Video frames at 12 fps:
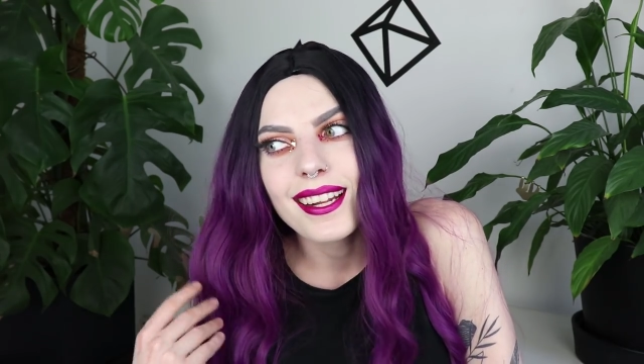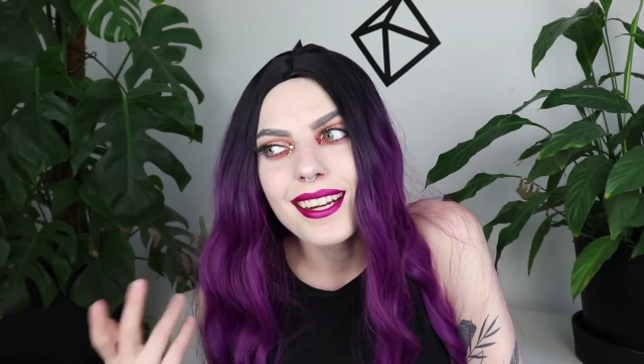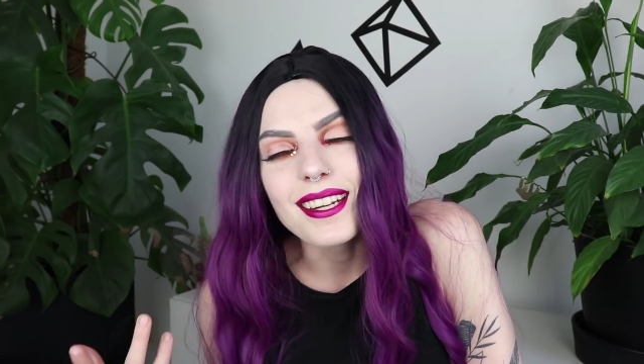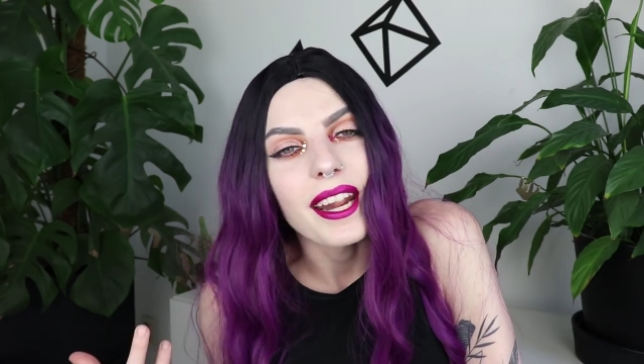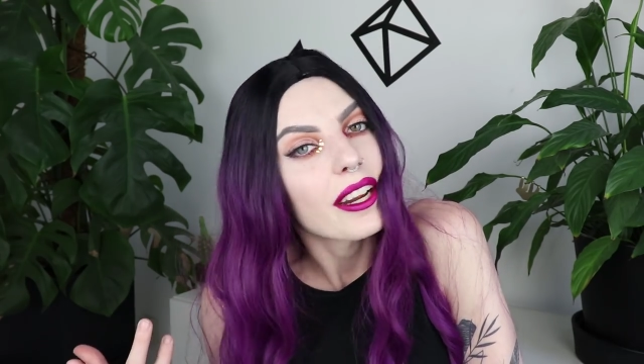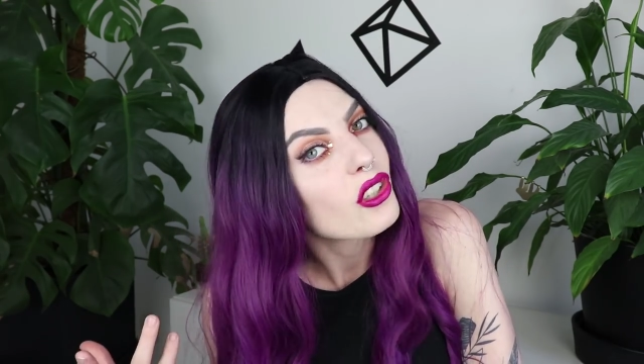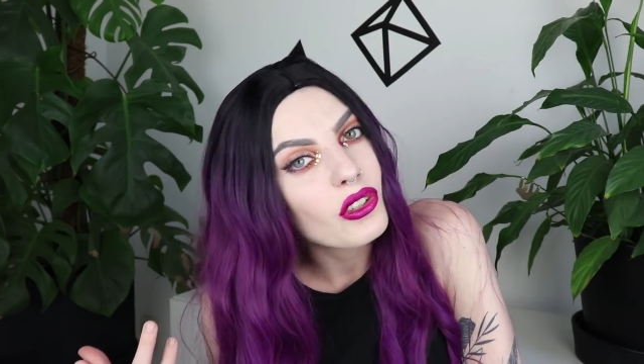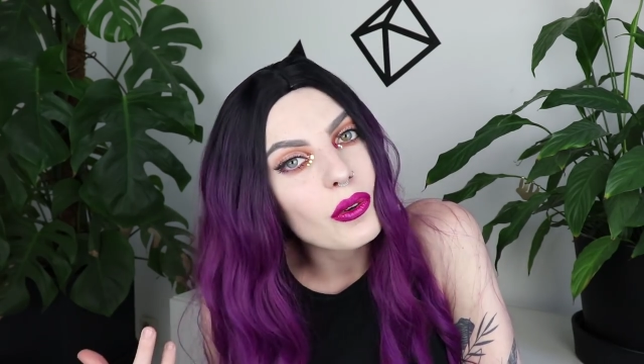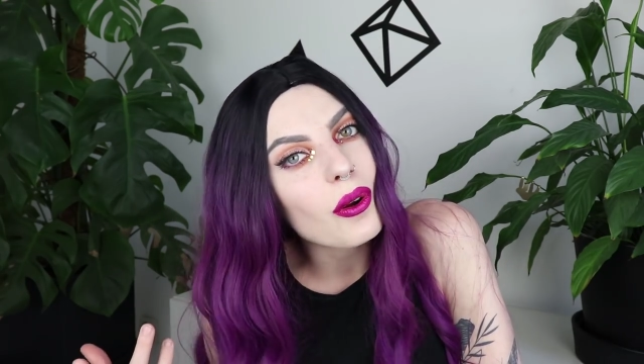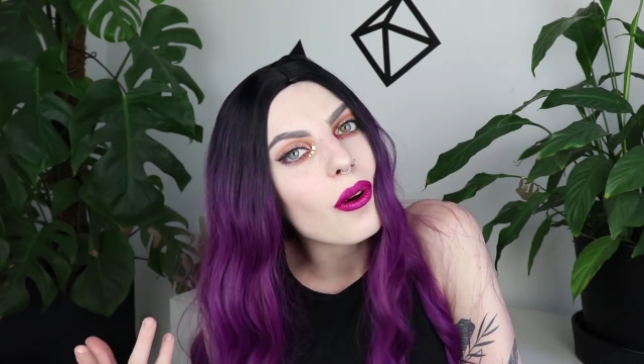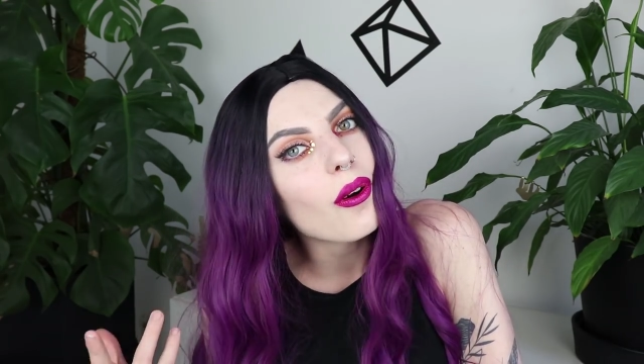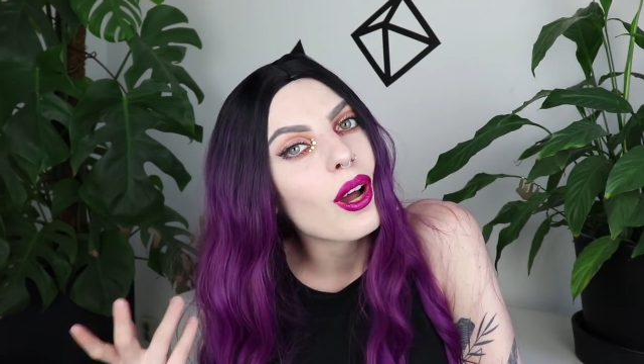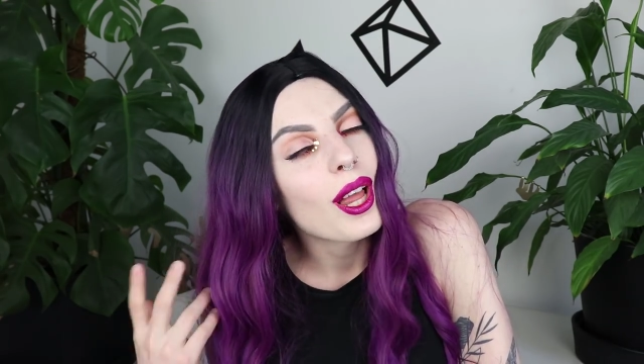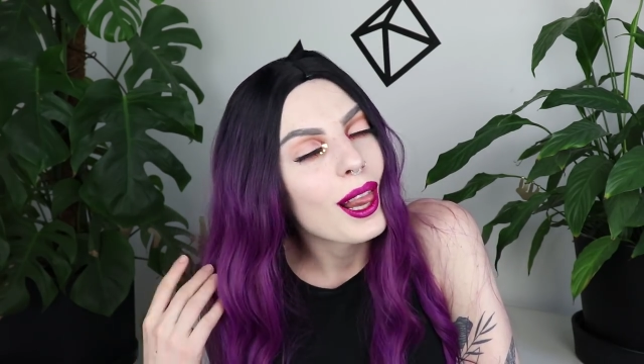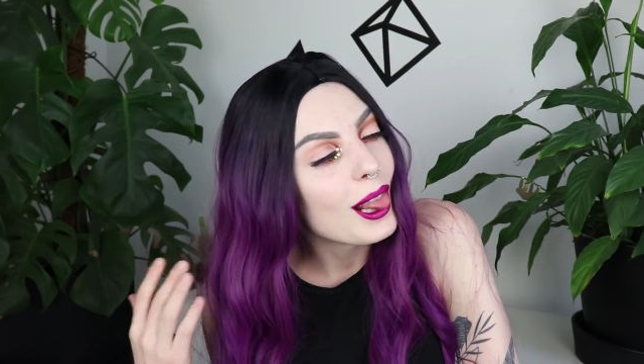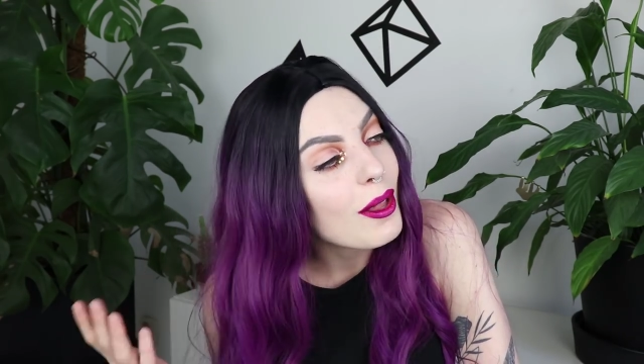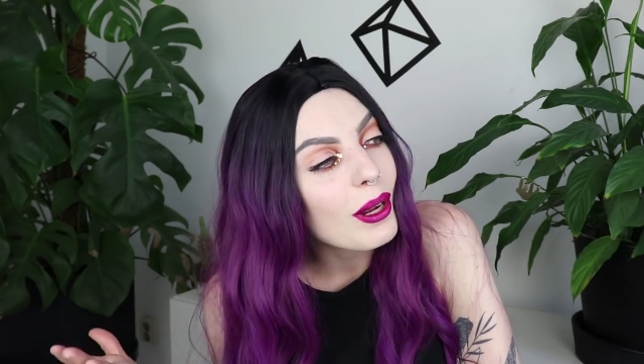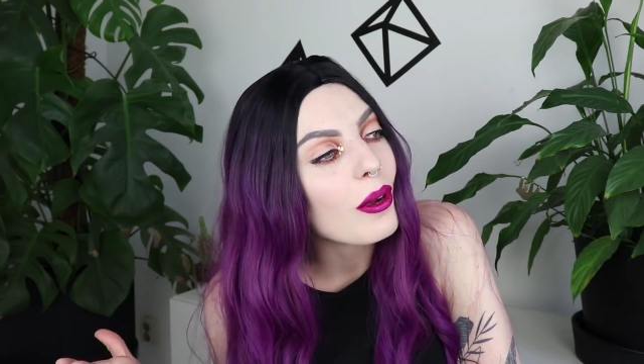natural
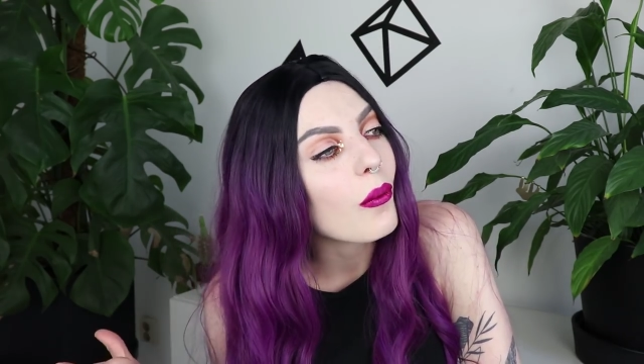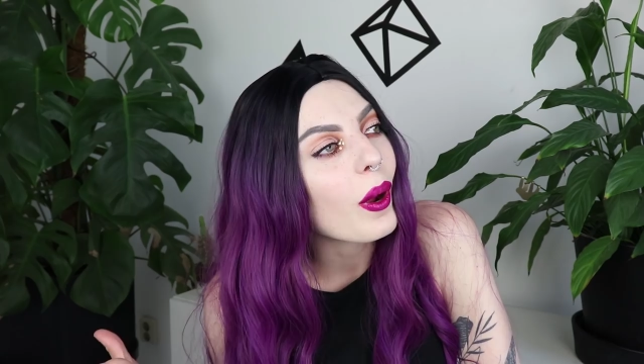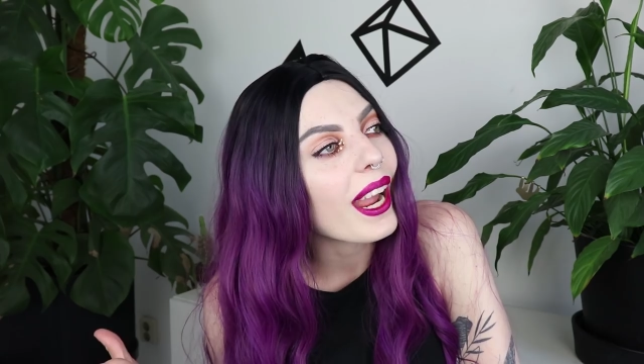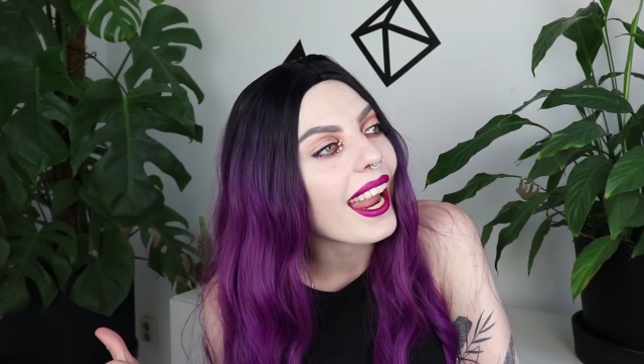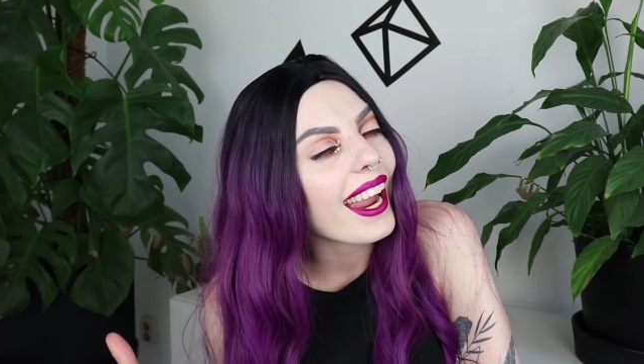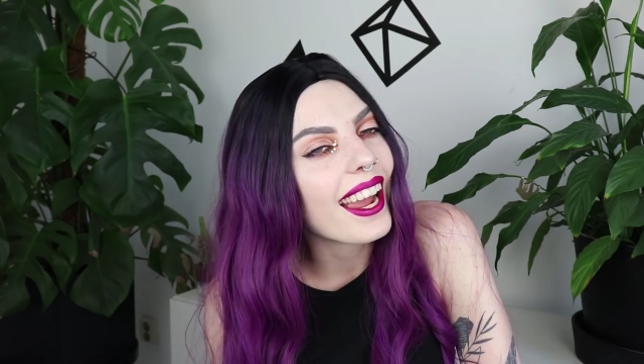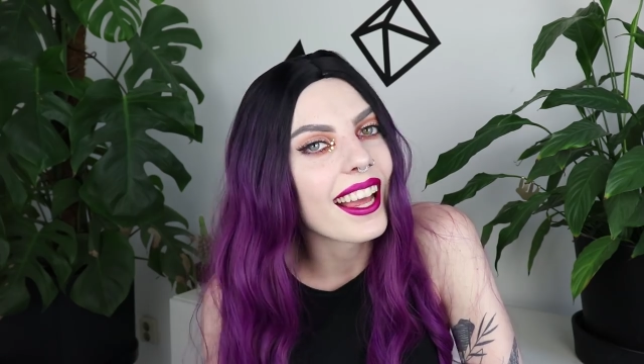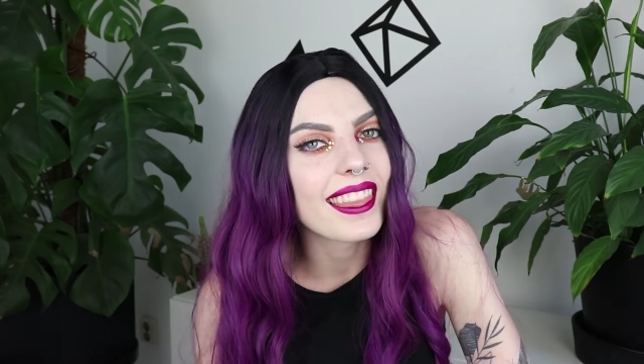looking wig,